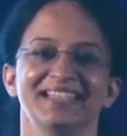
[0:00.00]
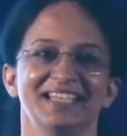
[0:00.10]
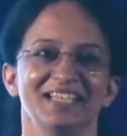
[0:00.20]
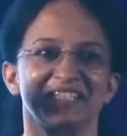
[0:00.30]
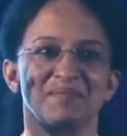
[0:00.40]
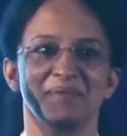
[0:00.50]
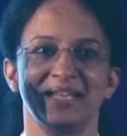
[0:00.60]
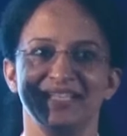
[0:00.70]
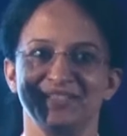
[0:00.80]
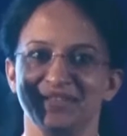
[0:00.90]
It
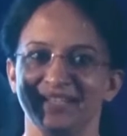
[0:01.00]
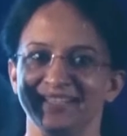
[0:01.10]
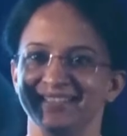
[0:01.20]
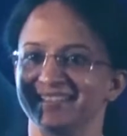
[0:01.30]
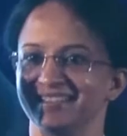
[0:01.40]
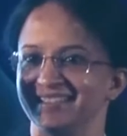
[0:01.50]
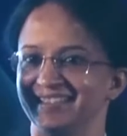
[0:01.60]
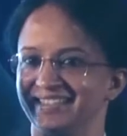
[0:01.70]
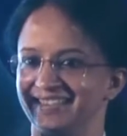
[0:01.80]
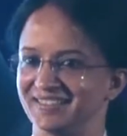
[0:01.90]
compiles, right?
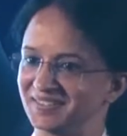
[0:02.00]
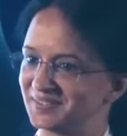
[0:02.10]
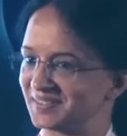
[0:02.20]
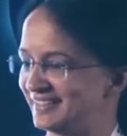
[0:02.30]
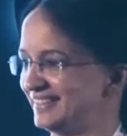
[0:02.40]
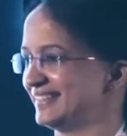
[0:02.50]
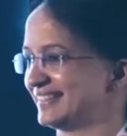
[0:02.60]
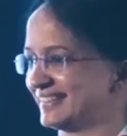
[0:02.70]
Okay.